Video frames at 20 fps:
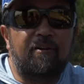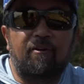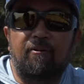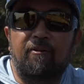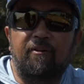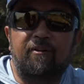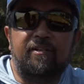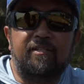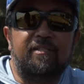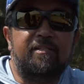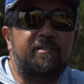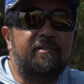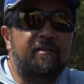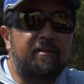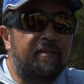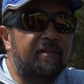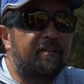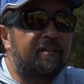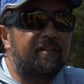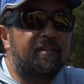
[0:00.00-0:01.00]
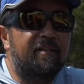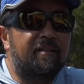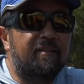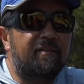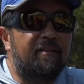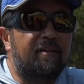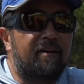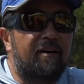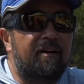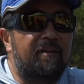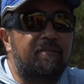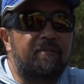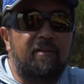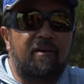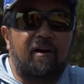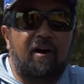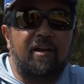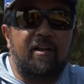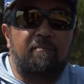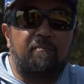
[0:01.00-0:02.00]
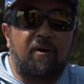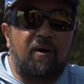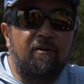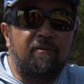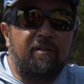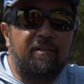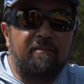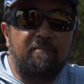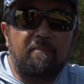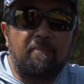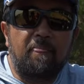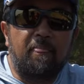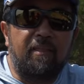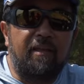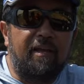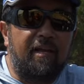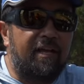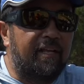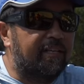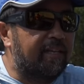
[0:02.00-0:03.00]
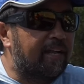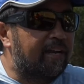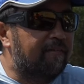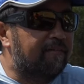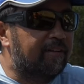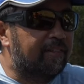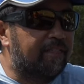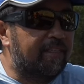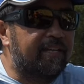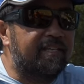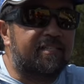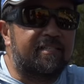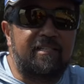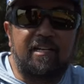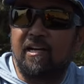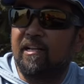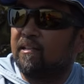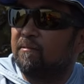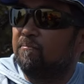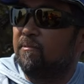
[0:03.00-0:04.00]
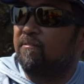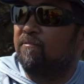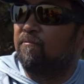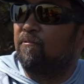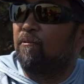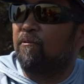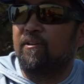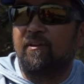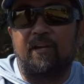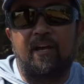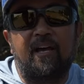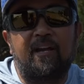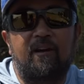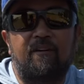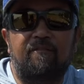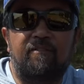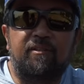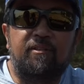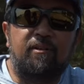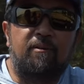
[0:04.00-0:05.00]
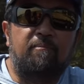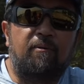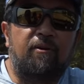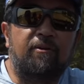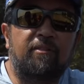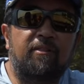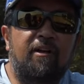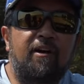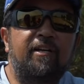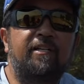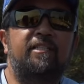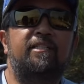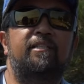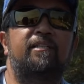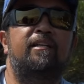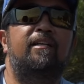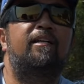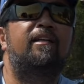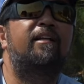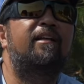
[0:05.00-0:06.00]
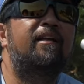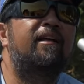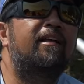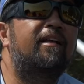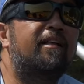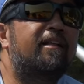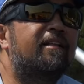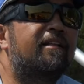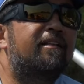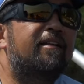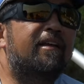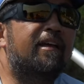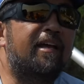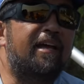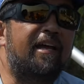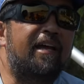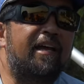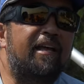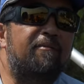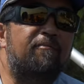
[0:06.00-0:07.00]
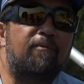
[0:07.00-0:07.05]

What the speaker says: holders on the boat, and get everything set before you head over to the boat launch. And